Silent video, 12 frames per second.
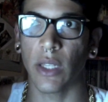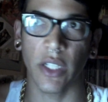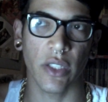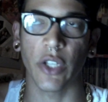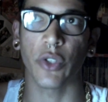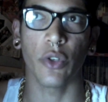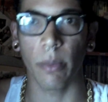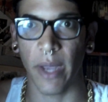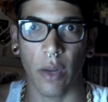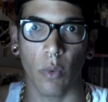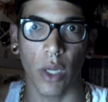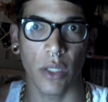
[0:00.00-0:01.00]
least like two
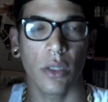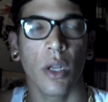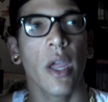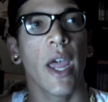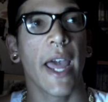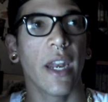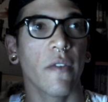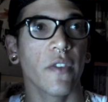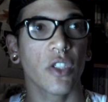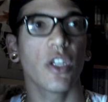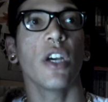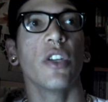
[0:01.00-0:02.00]
bad ones. And if
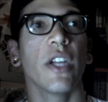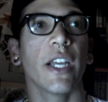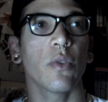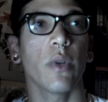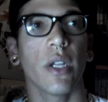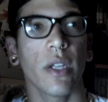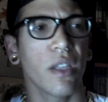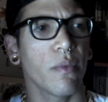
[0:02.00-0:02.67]
it's good, you guys want to.